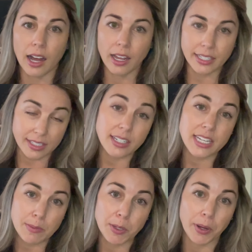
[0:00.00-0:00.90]
It's going to
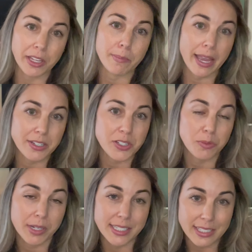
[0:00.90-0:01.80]
take me a while to get back to you
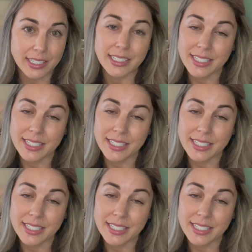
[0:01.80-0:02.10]
because it's going